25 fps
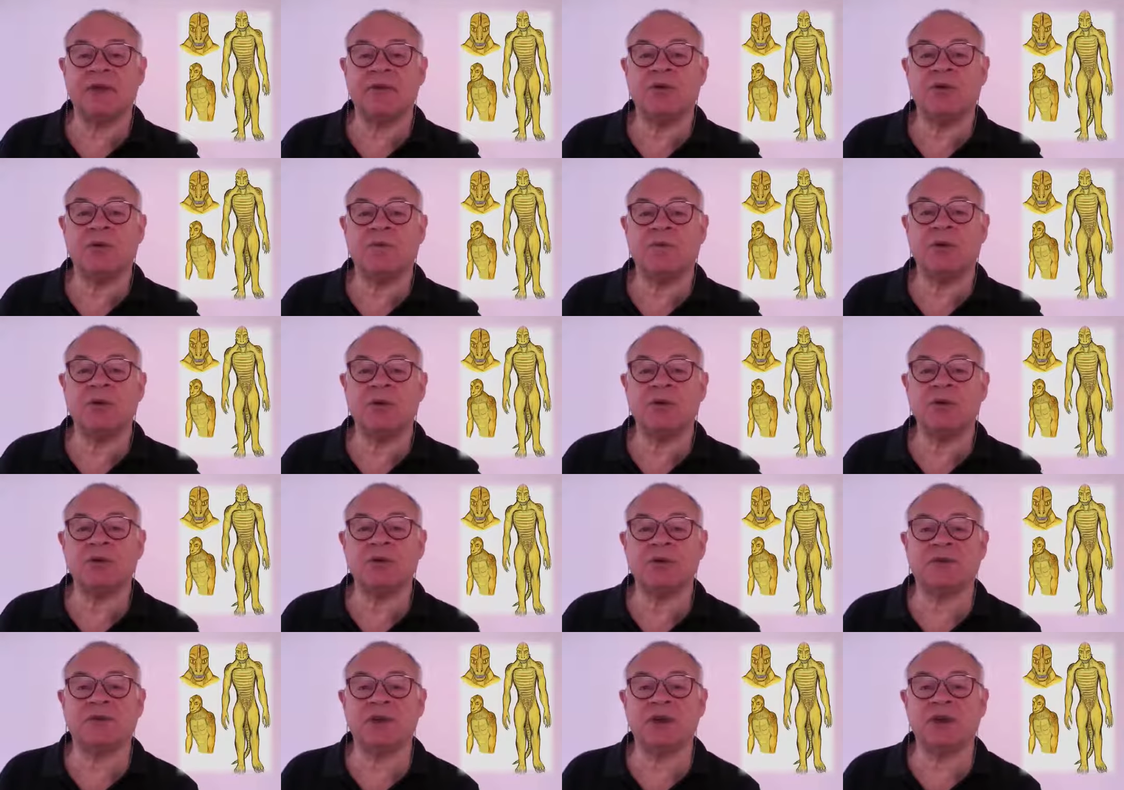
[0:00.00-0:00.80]

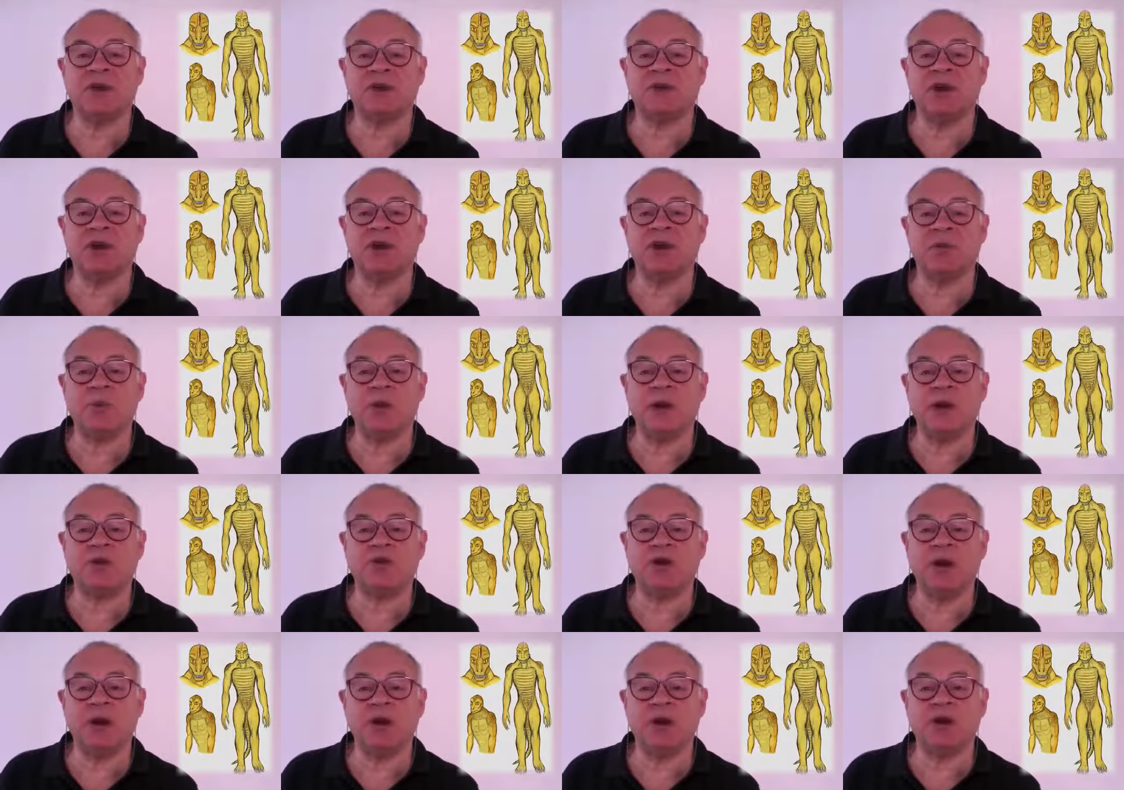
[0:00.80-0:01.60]
Reports of these
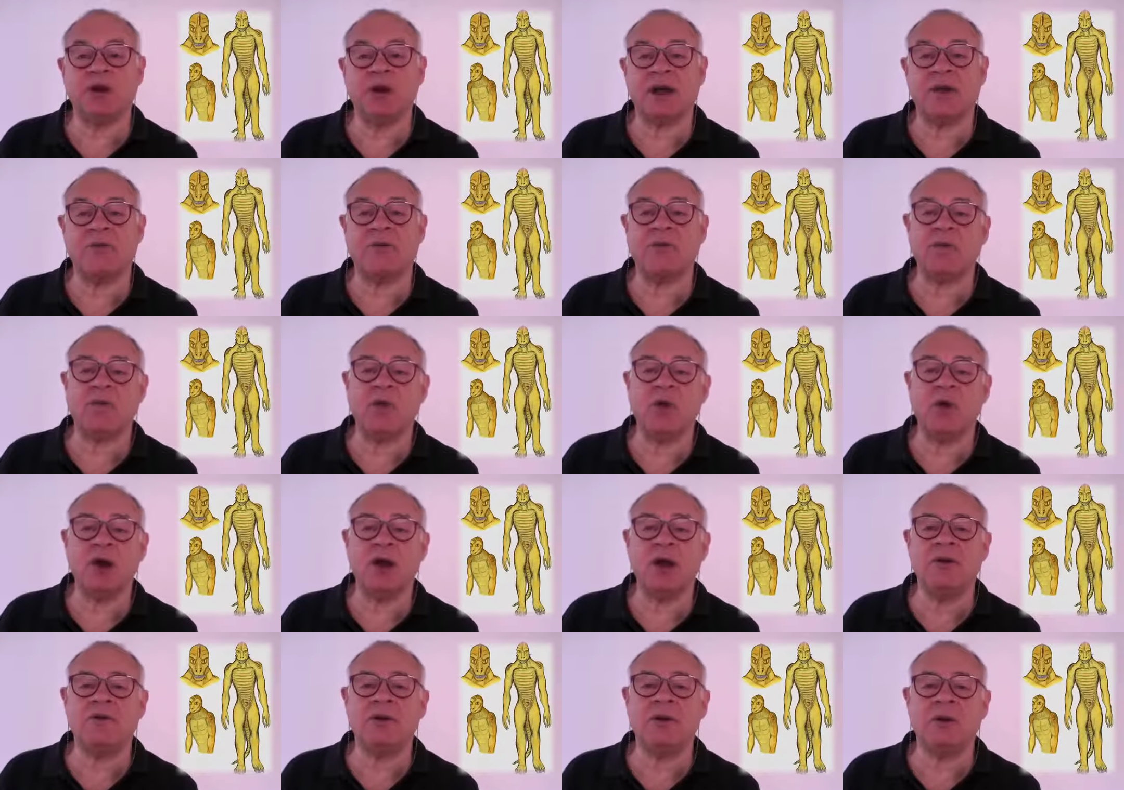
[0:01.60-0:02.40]
non-winged Draco come from
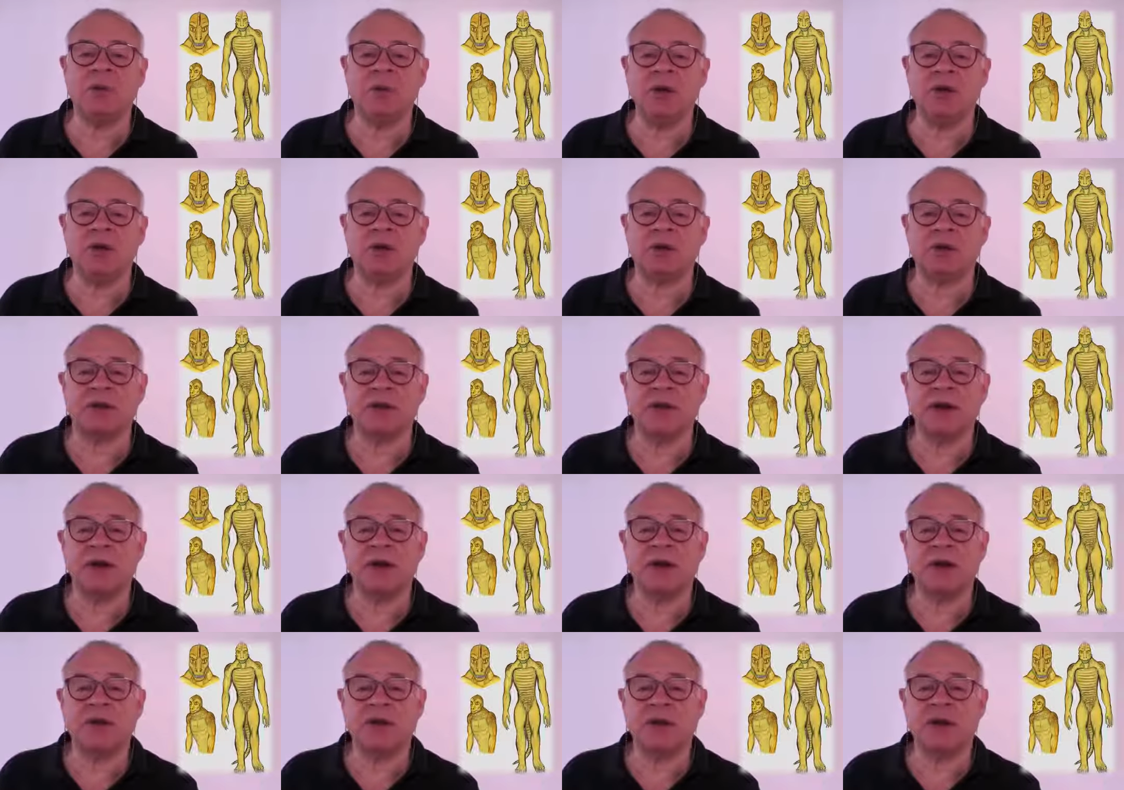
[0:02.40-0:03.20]
all over the world.
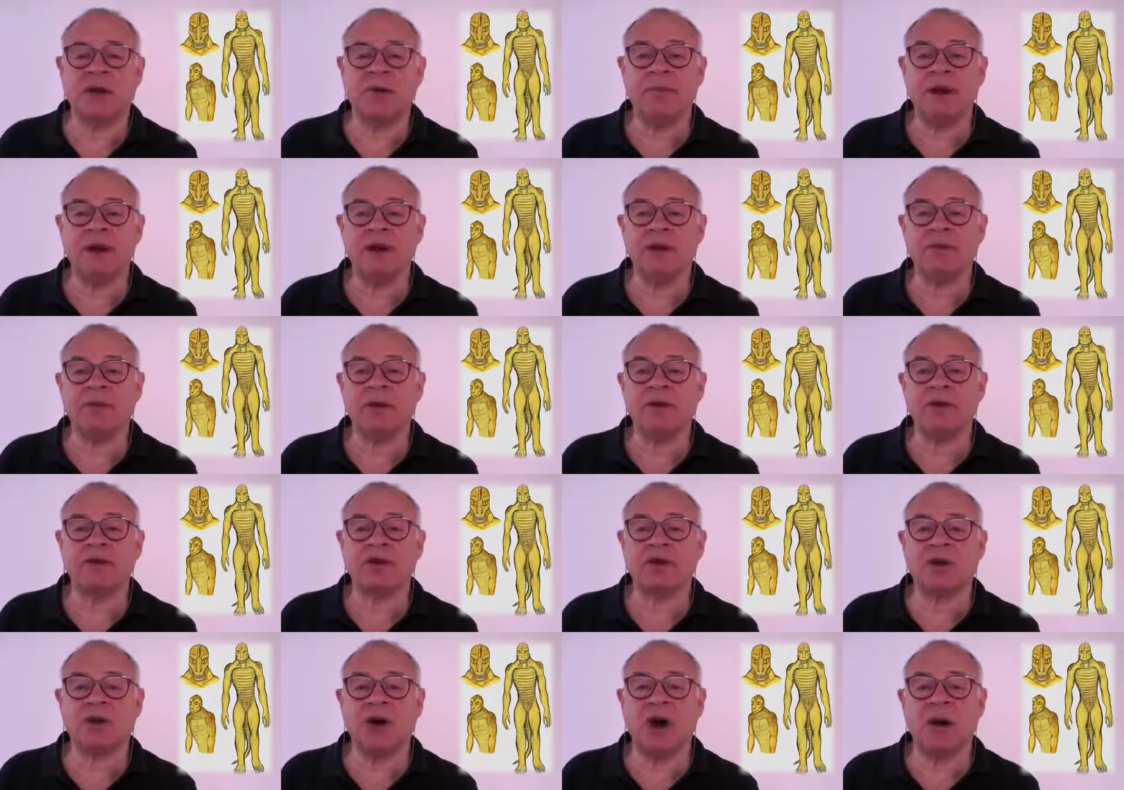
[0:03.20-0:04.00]
They are among the
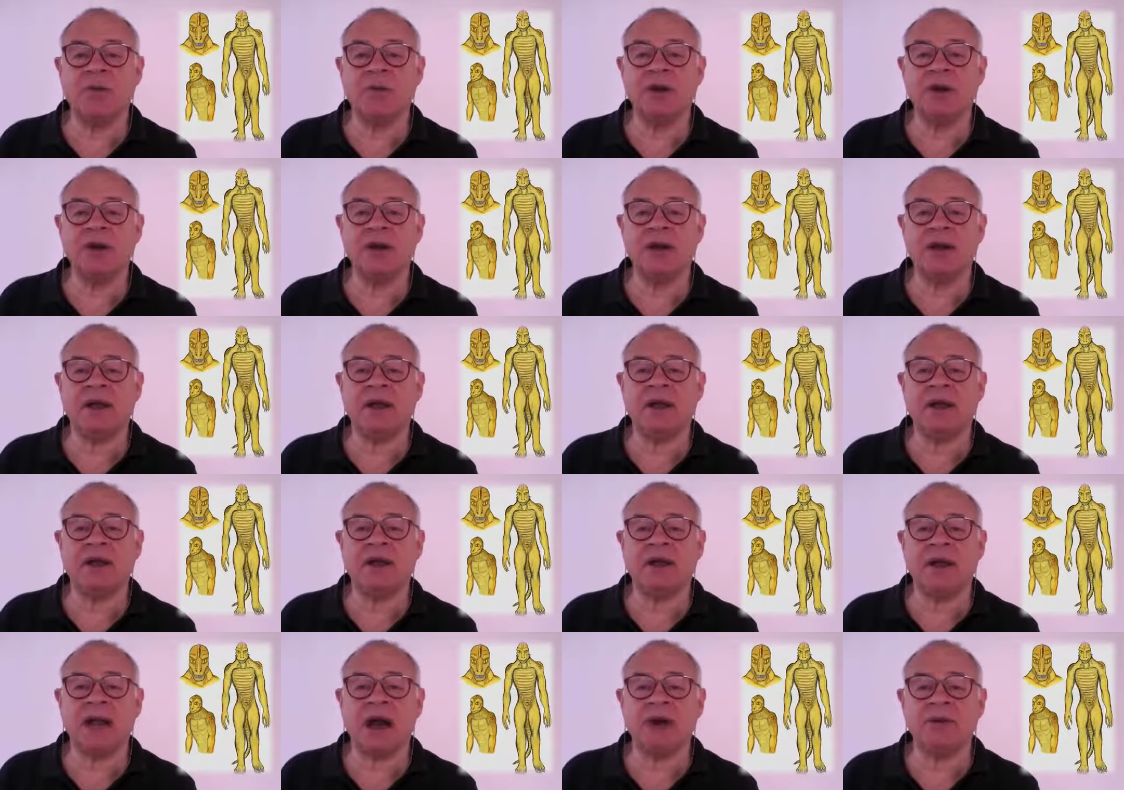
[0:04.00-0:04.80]
most common
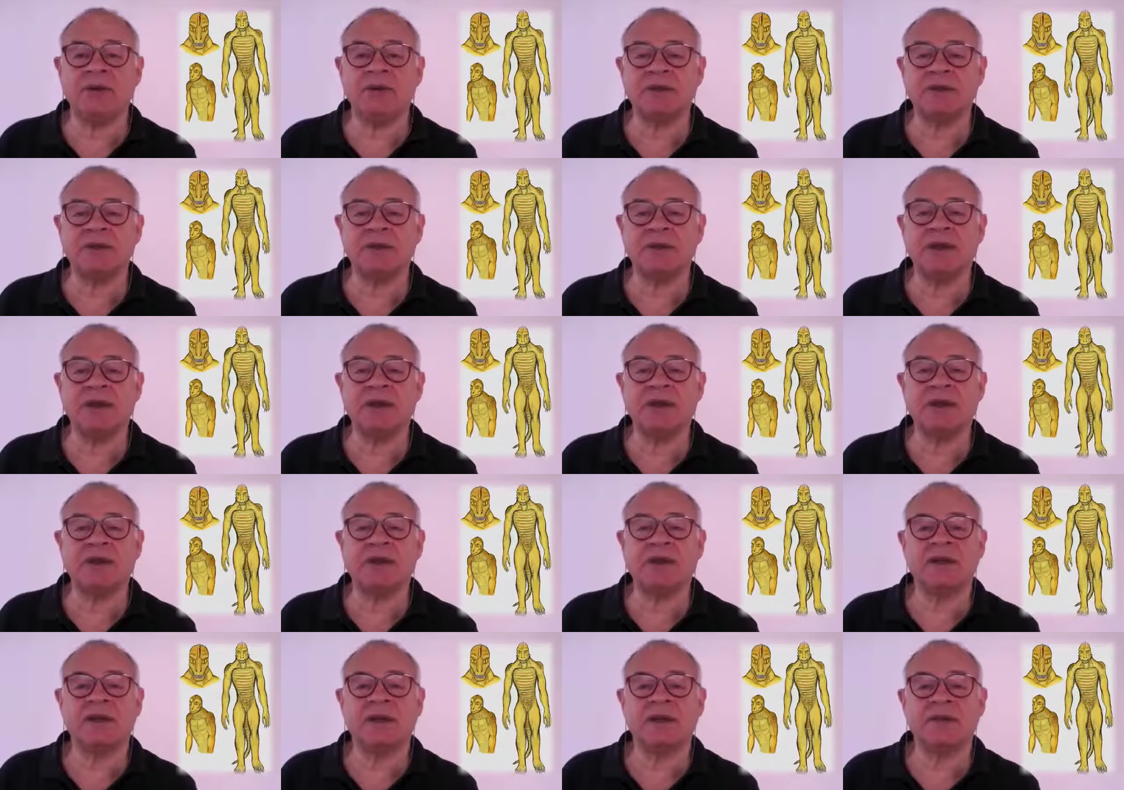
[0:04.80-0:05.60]
encountered
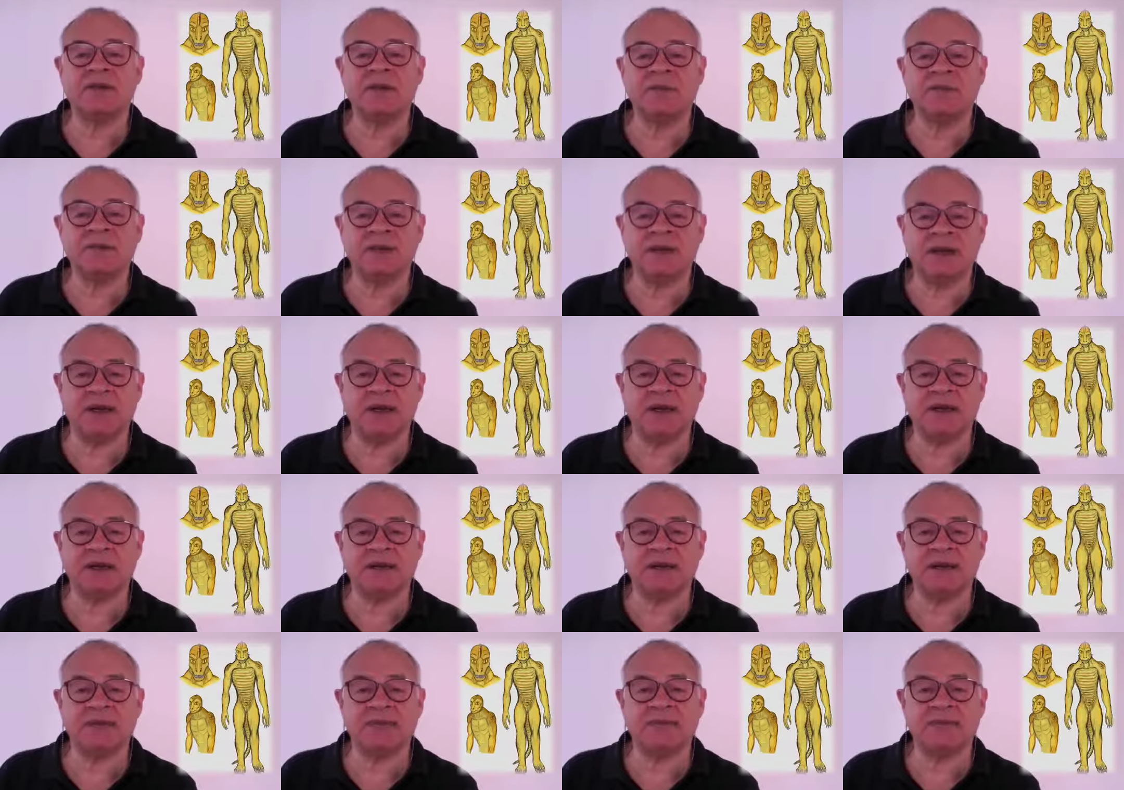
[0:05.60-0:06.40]

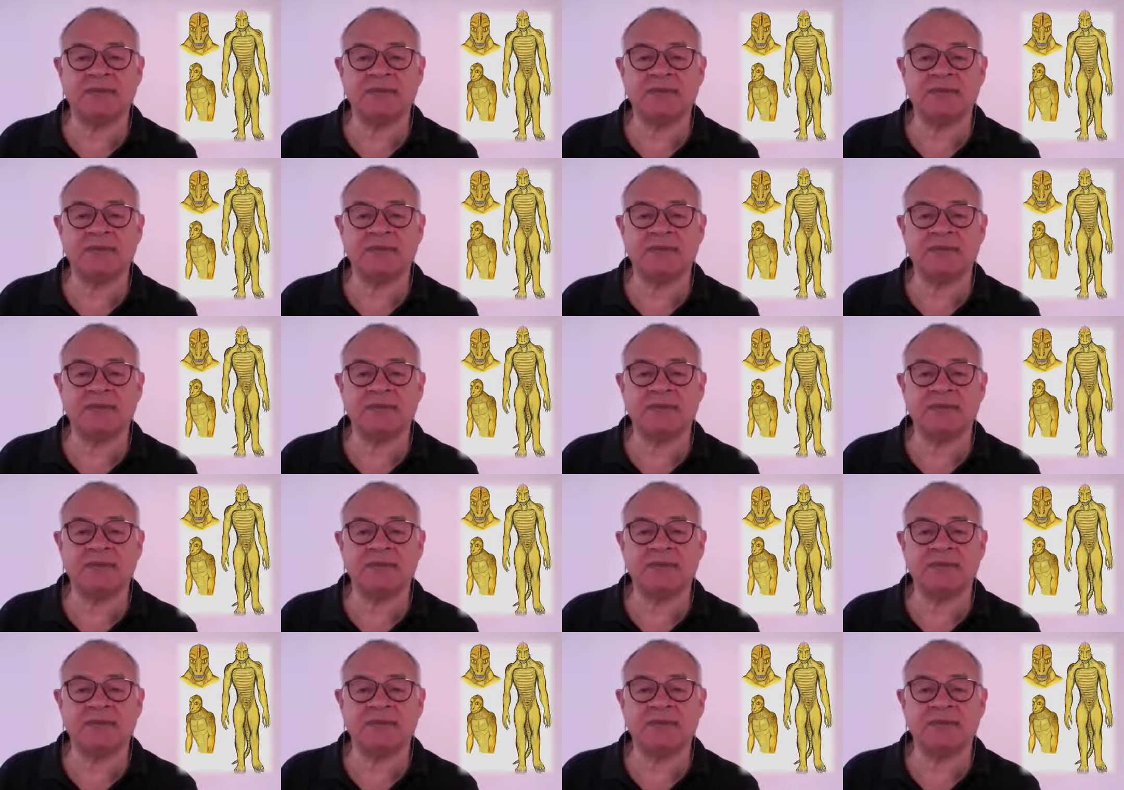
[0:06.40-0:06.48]
reptilians.